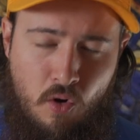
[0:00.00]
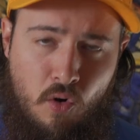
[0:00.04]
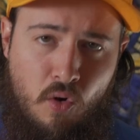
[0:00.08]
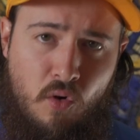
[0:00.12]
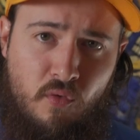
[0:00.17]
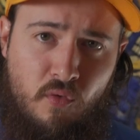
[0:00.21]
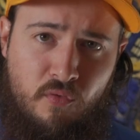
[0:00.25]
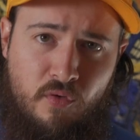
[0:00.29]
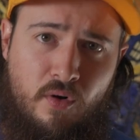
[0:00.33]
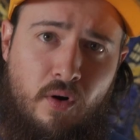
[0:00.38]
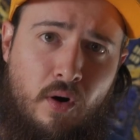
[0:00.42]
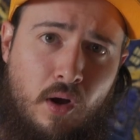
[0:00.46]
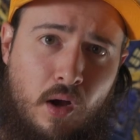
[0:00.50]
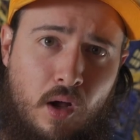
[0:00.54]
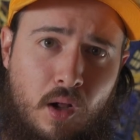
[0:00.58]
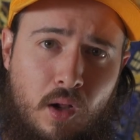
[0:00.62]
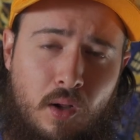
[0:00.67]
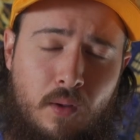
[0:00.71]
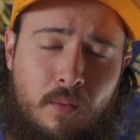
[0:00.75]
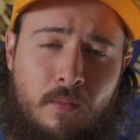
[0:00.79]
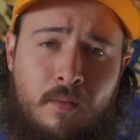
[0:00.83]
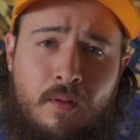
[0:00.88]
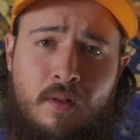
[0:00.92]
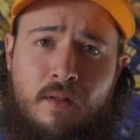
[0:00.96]

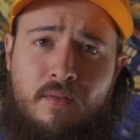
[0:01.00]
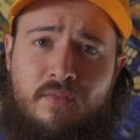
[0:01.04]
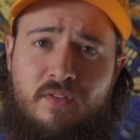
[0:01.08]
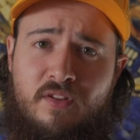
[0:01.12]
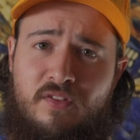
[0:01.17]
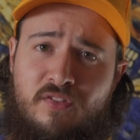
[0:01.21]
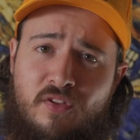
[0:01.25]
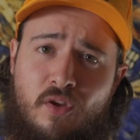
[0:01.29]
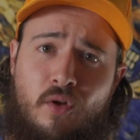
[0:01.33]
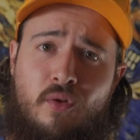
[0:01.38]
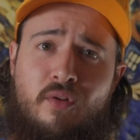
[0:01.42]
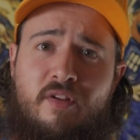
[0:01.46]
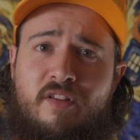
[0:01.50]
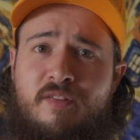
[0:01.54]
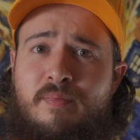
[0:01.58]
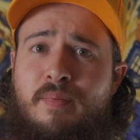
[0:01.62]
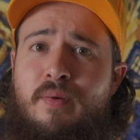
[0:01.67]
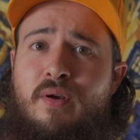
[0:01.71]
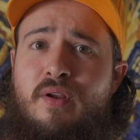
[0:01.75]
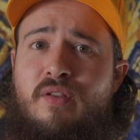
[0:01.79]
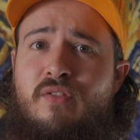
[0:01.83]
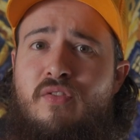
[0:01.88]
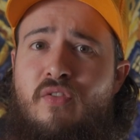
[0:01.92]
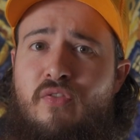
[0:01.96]
Overall, this whole
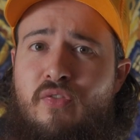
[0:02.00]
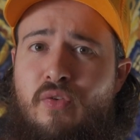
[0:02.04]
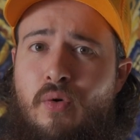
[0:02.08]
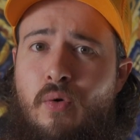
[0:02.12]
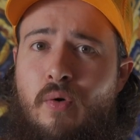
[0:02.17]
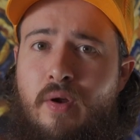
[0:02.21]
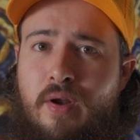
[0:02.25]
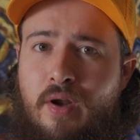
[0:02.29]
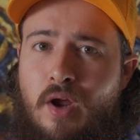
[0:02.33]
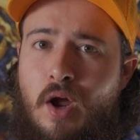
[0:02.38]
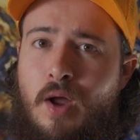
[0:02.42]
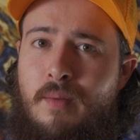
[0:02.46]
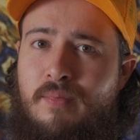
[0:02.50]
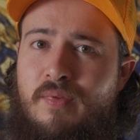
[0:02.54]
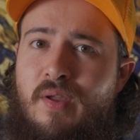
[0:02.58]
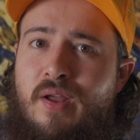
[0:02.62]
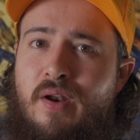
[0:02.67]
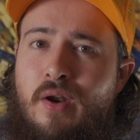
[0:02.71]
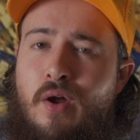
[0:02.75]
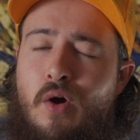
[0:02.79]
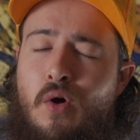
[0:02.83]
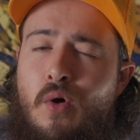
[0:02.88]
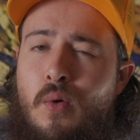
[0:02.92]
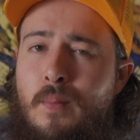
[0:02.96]
experience of growing hops
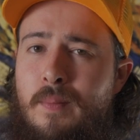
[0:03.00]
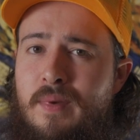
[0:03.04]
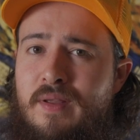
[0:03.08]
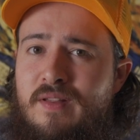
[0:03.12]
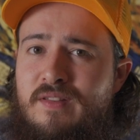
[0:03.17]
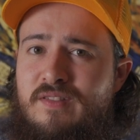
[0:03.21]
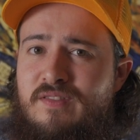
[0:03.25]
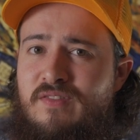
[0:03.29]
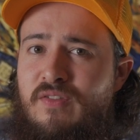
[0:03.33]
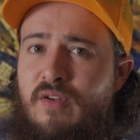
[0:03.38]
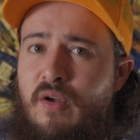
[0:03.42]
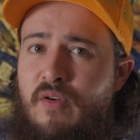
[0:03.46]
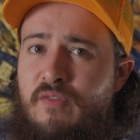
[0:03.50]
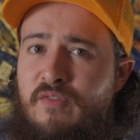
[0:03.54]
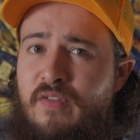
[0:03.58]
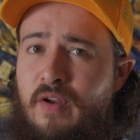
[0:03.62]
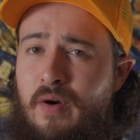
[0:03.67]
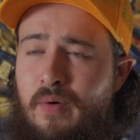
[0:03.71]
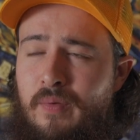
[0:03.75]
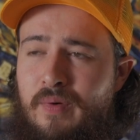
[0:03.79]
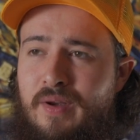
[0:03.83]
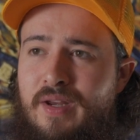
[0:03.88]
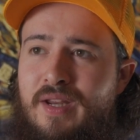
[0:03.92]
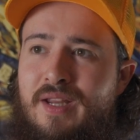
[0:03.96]
at home is a
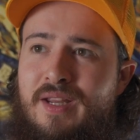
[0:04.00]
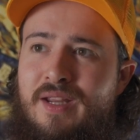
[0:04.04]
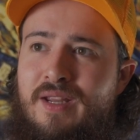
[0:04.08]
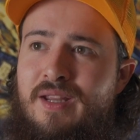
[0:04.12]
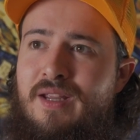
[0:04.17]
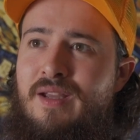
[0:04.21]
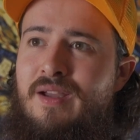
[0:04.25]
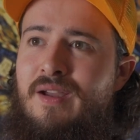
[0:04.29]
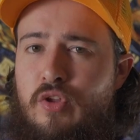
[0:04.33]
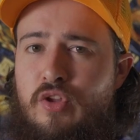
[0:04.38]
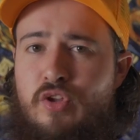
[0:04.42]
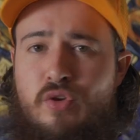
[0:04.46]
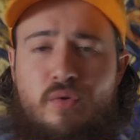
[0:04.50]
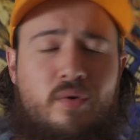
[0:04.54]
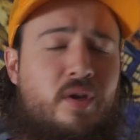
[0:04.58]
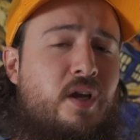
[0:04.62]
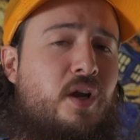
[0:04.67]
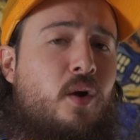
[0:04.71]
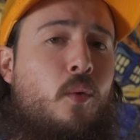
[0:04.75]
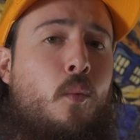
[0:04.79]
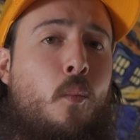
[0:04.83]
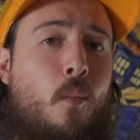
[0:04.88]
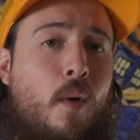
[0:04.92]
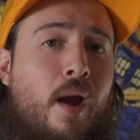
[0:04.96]
very
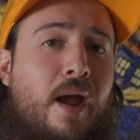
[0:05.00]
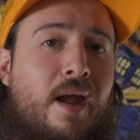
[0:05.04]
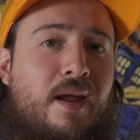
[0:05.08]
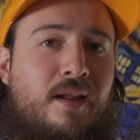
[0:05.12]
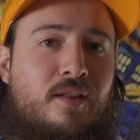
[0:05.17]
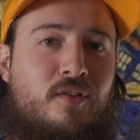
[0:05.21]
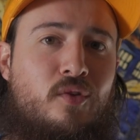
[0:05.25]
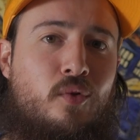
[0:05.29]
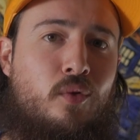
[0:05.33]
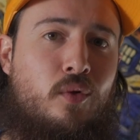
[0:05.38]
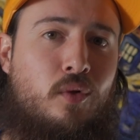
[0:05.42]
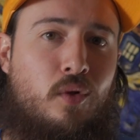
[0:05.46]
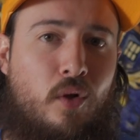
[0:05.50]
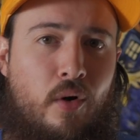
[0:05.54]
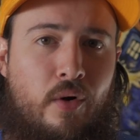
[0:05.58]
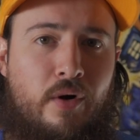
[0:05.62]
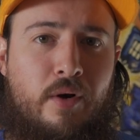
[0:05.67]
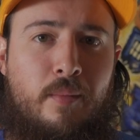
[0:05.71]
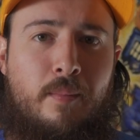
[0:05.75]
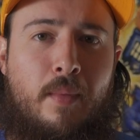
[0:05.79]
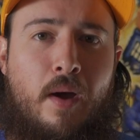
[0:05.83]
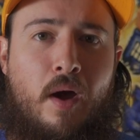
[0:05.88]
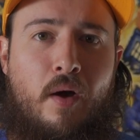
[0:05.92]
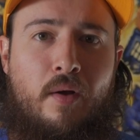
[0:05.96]
unique way to
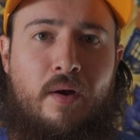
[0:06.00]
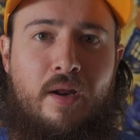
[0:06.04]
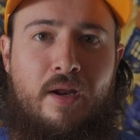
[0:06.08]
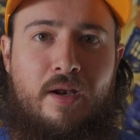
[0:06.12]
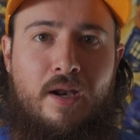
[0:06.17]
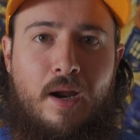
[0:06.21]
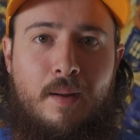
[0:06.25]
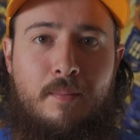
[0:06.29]
learn about it.